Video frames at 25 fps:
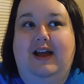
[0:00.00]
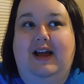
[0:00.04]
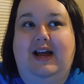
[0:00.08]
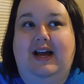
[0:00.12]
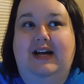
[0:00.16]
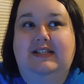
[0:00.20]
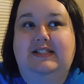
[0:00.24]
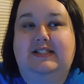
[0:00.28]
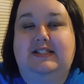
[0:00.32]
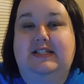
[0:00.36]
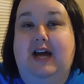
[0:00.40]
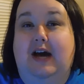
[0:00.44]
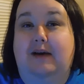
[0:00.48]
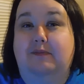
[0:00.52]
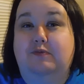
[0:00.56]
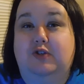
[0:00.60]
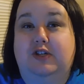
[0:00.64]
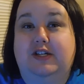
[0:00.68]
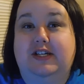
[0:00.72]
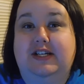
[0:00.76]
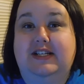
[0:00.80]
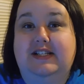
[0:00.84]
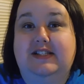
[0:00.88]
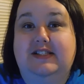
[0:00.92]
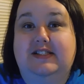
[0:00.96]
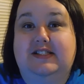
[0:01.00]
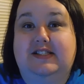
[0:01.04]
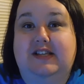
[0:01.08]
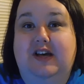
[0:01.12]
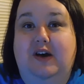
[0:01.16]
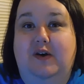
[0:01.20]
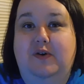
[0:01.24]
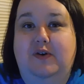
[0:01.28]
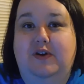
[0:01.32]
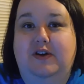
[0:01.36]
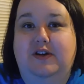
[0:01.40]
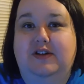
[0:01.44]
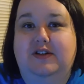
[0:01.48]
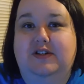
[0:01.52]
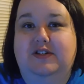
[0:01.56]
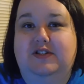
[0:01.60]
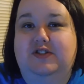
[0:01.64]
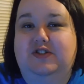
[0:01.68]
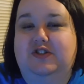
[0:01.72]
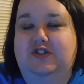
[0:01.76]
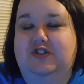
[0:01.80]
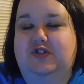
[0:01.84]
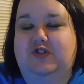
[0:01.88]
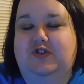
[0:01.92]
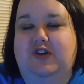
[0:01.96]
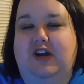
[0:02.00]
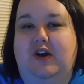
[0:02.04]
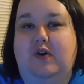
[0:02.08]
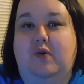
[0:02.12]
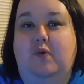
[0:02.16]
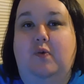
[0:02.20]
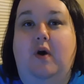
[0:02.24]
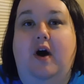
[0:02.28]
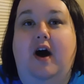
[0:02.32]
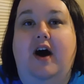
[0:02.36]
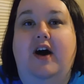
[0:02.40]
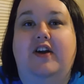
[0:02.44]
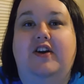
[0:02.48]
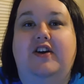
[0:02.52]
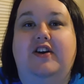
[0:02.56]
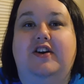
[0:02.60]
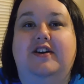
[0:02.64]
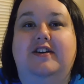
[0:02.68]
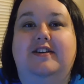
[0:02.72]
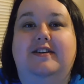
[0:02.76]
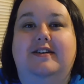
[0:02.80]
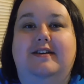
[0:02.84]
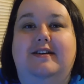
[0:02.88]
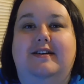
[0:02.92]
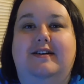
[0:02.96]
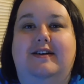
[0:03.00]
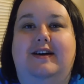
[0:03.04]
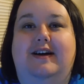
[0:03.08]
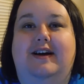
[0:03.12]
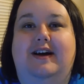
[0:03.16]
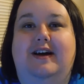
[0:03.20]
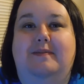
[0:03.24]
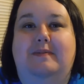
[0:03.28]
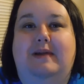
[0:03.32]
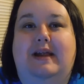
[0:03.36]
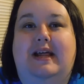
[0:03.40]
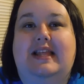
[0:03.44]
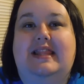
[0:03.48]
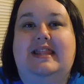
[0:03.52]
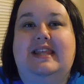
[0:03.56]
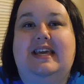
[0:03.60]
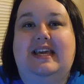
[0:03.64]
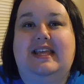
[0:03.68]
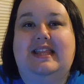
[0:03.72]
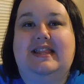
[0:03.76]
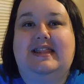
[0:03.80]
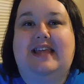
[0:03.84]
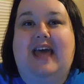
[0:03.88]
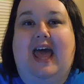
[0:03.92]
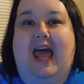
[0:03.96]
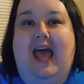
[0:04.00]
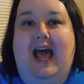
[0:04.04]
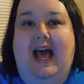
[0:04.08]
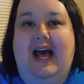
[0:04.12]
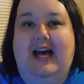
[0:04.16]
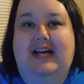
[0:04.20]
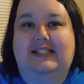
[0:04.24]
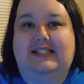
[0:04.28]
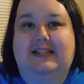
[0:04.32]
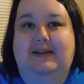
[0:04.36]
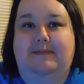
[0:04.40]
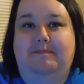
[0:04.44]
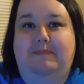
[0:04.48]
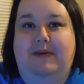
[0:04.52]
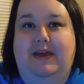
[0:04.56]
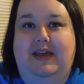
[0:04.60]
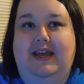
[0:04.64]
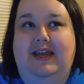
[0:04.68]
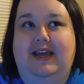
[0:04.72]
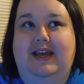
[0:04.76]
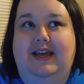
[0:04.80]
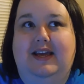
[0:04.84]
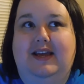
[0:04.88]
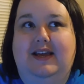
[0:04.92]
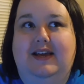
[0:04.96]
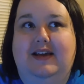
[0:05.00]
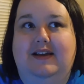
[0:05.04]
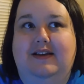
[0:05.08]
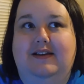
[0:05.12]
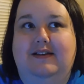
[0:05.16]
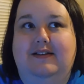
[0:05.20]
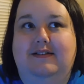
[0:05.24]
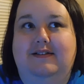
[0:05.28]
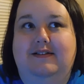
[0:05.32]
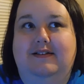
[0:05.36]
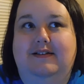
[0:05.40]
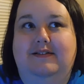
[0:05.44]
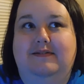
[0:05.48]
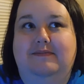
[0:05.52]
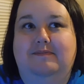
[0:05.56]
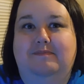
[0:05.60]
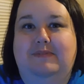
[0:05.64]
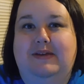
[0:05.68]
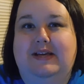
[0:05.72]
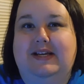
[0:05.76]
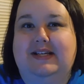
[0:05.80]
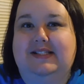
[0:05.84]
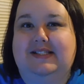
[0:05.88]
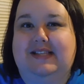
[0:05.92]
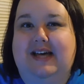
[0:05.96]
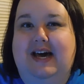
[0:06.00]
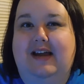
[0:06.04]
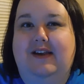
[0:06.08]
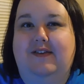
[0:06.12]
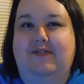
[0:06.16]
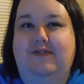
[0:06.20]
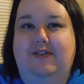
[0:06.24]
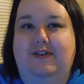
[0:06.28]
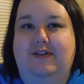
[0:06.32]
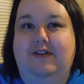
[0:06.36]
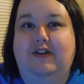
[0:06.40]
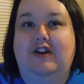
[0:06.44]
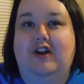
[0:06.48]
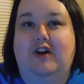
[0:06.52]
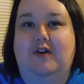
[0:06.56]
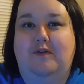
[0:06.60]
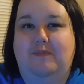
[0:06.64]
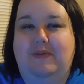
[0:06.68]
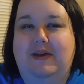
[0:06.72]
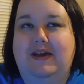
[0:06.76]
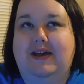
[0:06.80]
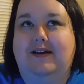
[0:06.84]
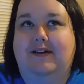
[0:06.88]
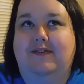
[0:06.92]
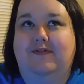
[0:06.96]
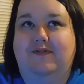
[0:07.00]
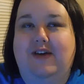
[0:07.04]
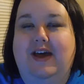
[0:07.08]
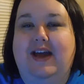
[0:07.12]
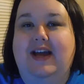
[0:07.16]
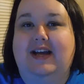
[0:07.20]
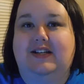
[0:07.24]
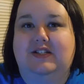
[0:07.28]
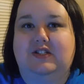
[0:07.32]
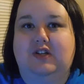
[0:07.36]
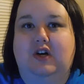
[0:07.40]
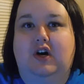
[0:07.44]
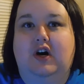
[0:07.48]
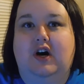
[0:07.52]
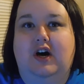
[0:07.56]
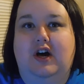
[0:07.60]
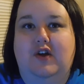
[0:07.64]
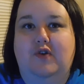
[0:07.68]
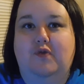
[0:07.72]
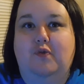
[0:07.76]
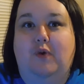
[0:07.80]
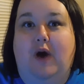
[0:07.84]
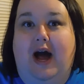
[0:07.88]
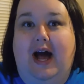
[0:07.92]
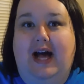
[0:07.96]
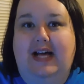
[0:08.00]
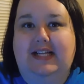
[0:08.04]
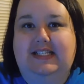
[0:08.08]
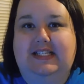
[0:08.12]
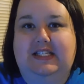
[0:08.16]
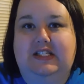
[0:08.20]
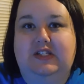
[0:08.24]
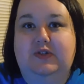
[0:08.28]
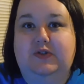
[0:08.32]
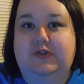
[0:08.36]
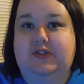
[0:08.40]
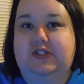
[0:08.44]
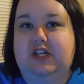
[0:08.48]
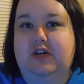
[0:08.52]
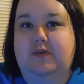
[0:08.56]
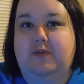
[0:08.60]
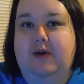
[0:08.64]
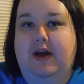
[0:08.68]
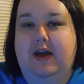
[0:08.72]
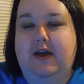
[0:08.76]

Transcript: I stopped drinking sodas, just drank water, and I think that has a big side effect, big effect on why I did lose so